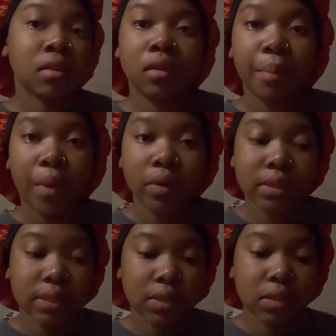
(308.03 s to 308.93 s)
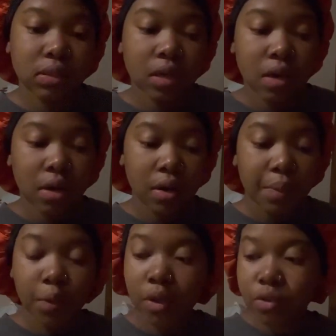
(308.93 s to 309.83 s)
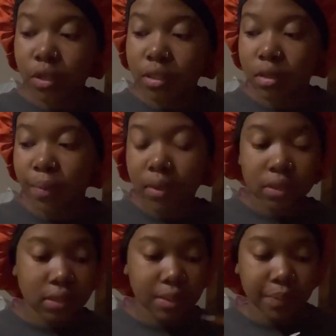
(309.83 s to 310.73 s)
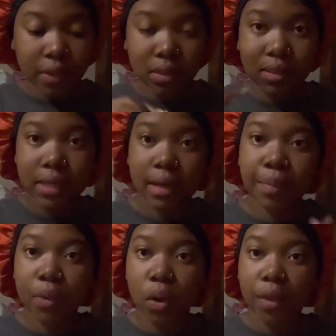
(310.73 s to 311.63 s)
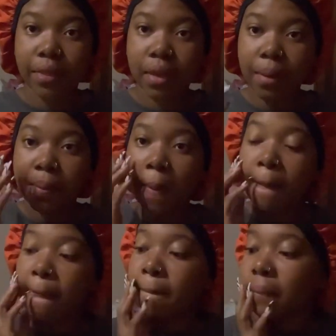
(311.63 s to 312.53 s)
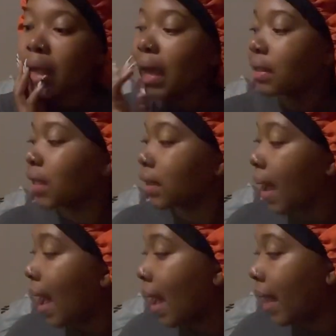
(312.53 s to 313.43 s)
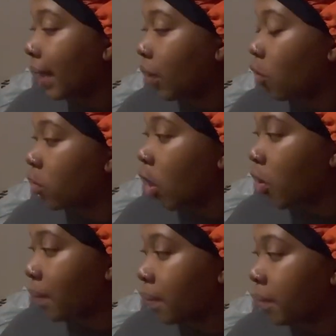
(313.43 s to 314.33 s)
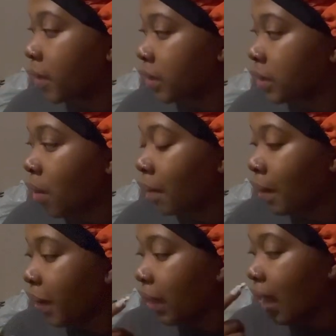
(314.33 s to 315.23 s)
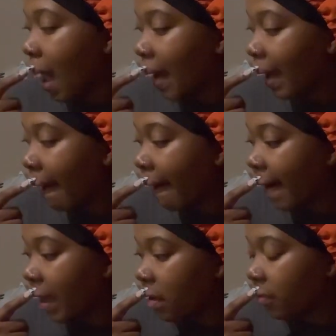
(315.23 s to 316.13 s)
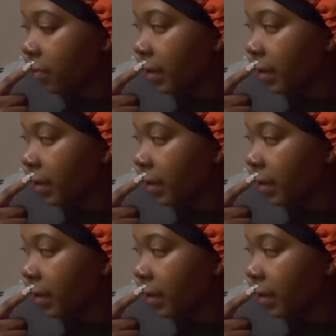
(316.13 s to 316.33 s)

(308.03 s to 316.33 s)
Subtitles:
the boxes. I'm putting tape on them, and then on my bed I have